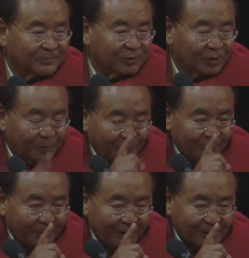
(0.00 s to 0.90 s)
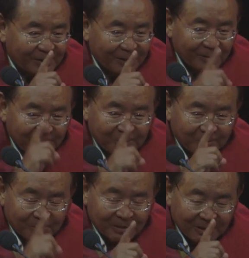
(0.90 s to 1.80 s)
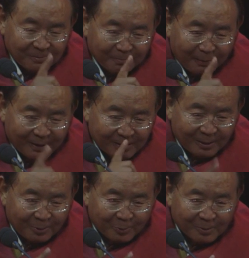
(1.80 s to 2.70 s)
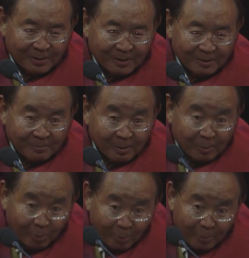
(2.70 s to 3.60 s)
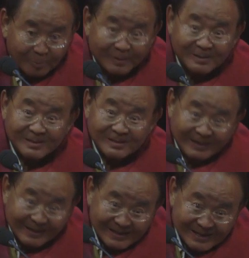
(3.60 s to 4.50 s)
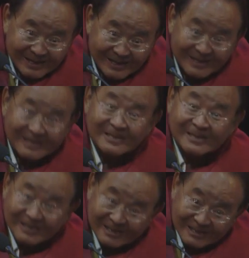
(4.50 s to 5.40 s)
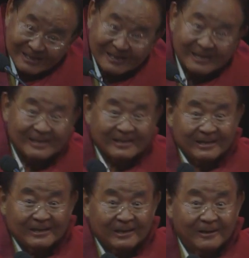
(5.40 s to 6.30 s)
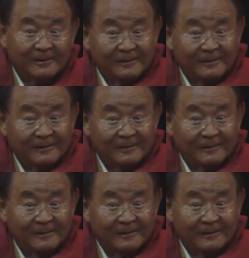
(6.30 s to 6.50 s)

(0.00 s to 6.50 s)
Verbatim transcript: Trouble with us, we don't leave mind alone. We're always thinking, thinking, thinking.